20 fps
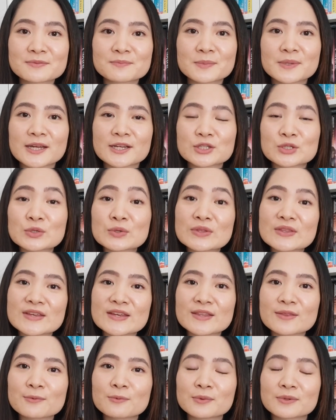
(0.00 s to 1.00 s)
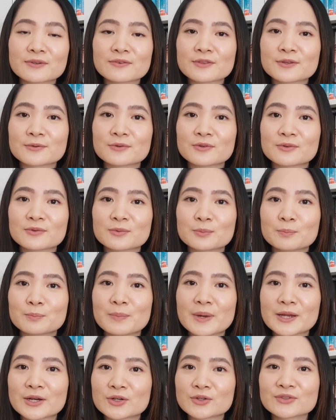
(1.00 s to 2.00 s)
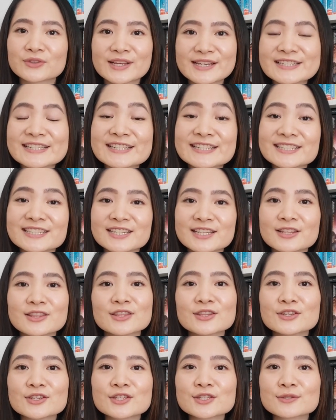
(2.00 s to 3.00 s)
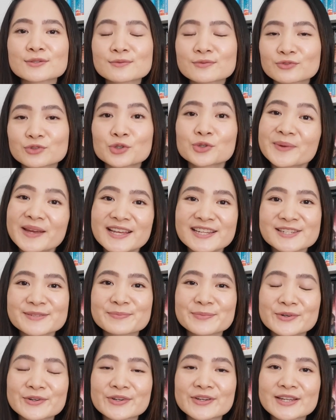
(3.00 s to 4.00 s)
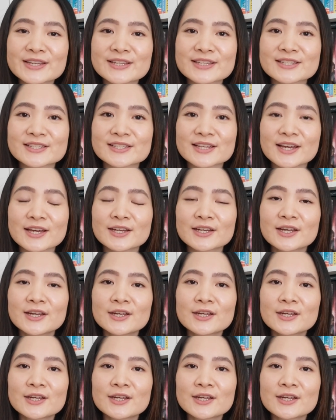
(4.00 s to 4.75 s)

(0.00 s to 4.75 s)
But I do think one of the better lessons in this romance book is that